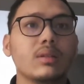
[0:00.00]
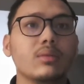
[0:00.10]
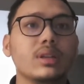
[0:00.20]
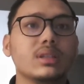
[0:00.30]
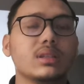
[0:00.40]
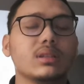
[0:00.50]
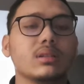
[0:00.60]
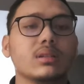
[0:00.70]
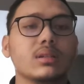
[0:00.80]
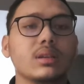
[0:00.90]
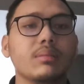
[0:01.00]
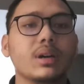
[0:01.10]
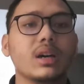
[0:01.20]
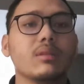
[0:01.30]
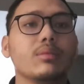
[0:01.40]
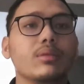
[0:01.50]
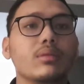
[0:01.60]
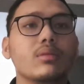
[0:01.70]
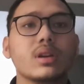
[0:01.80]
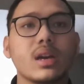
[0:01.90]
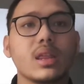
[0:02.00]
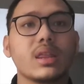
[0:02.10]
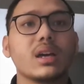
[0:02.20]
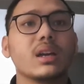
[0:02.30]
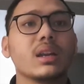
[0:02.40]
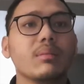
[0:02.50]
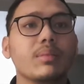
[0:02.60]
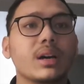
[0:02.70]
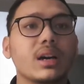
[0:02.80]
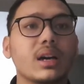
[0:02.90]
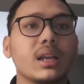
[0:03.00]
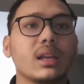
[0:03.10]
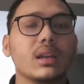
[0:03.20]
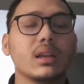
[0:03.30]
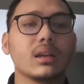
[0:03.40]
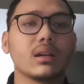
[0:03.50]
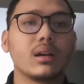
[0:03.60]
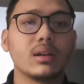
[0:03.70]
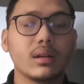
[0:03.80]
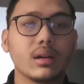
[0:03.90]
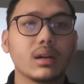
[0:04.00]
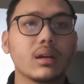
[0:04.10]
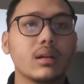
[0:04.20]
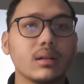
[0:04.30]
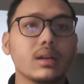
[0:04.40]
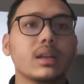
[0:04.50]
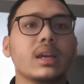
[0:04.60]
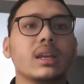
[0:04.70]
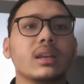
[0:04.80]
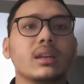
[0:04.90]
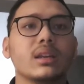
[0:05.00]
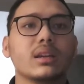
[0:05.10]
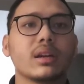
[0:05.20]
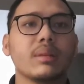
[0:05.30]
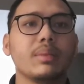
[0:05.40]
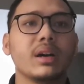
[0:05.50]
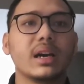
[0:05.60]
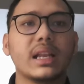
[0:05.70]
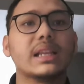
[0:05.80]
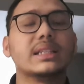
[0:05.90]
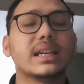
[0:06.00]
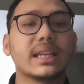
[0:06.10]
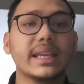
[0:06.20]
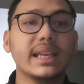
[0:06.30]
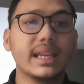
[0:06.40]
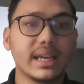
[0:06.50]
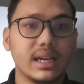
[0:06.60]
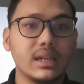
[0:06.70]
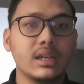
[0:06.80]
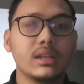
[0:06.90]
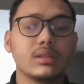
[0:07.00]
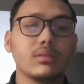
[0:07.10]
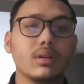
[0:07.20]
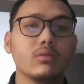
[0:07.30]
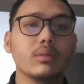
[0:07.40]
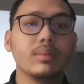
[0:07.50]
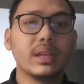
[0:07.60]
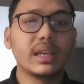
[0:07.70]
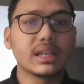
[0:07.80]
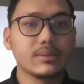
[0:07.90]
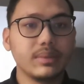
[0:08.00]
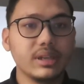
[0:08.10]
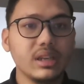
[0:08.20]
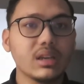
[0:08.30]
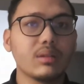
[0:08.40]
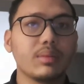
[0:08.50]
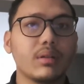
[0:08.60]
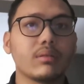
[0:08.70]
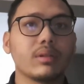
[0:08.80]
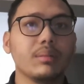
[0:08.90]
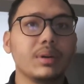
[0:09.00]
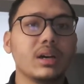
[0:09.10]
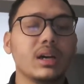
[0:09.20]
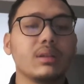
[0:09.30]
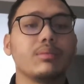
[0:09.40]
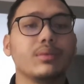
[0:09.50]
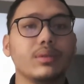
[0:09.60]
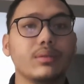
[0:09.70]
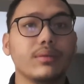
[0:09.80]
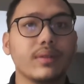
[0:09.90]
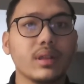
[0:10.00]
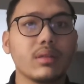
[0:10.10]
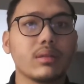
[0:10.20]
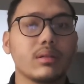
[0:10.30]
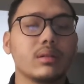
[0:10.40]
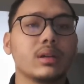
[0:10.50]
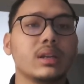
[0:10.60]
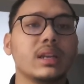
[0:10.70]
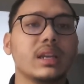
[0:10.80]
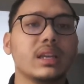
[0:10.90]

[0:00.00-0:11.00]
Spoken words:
which riba al-buyu has riba al-qard and riba al-jahiliyah. So I will be explaining about riba al-buyu first, that